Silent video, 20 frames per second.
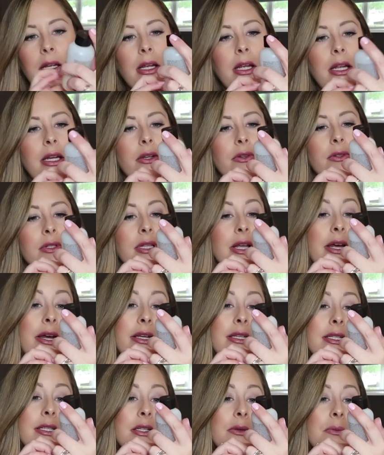I use
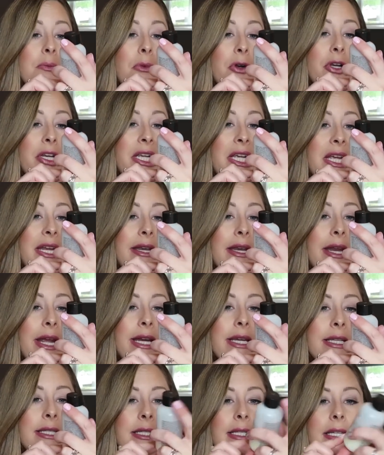that morning and
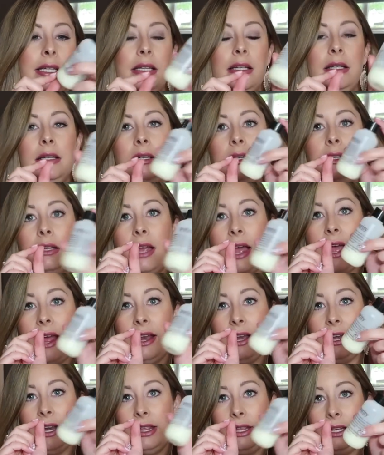night,
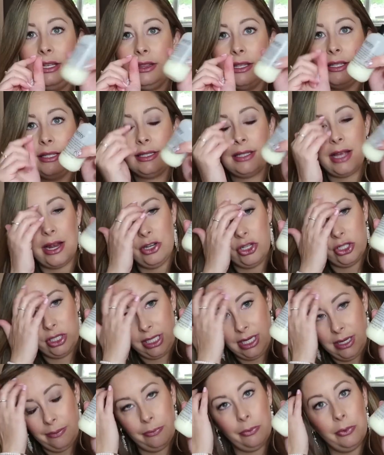and I like this. I just
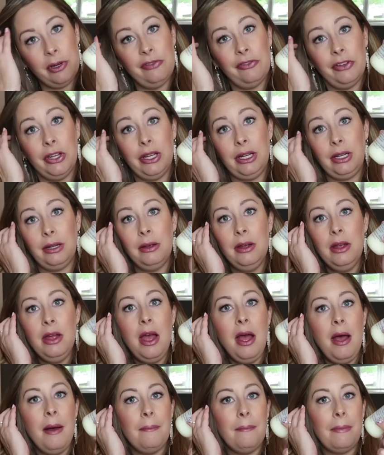keep refilling
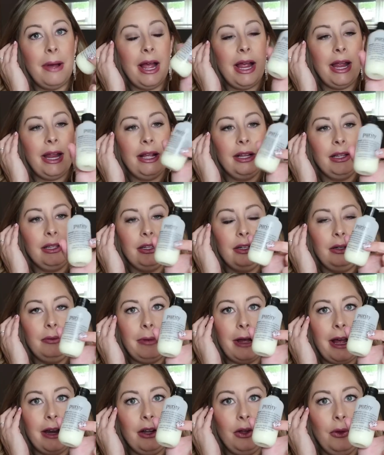my little
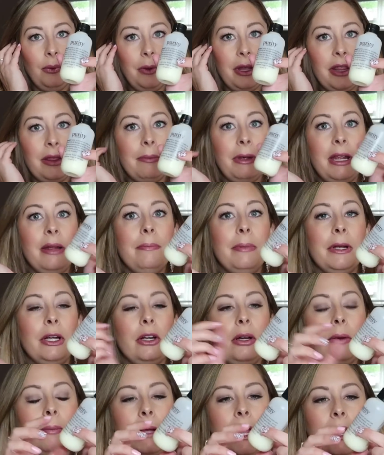bottle with my
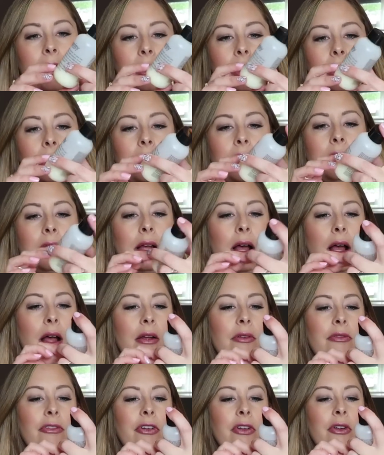bigger bottle
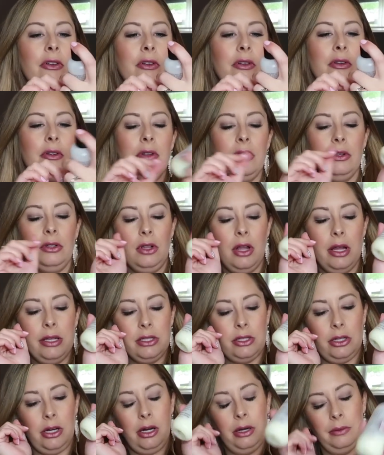of
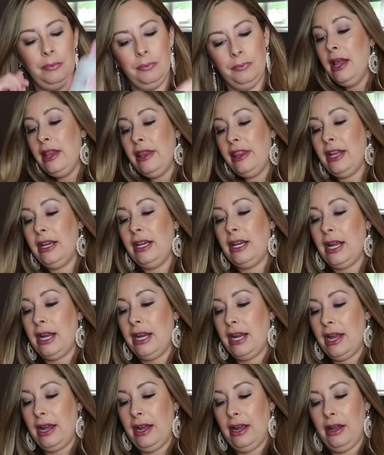cleanser. Then
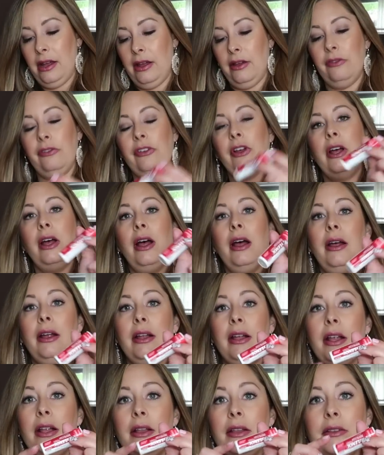I
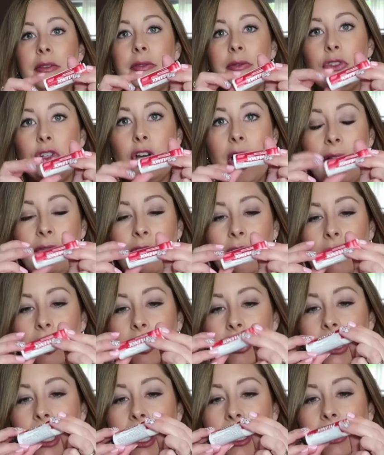have
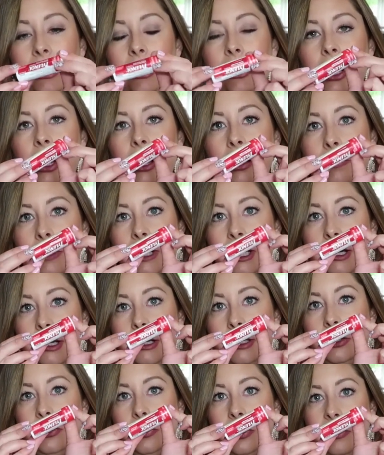travel Tylenol,
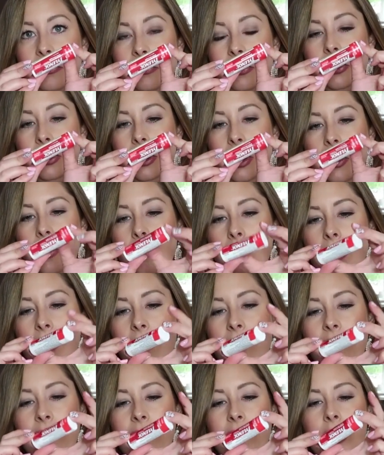because you never know
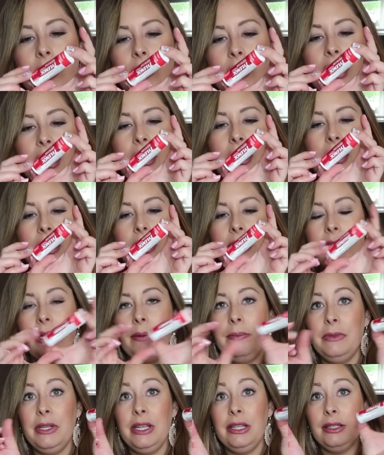if you need
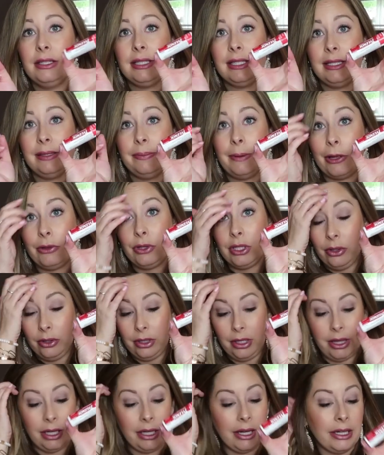something. This is about the
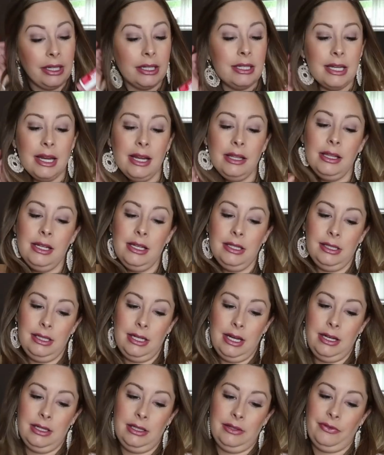only thing I could take these
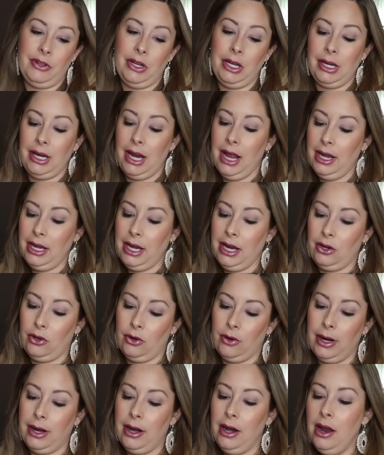days if I get a headache
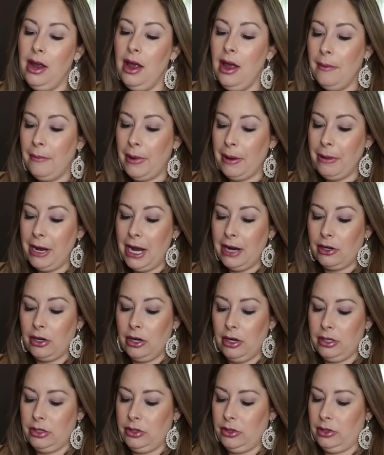or my back
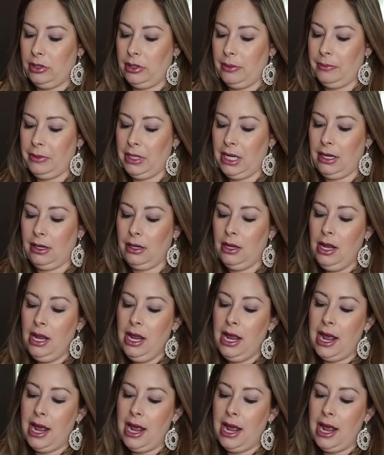hurts or something.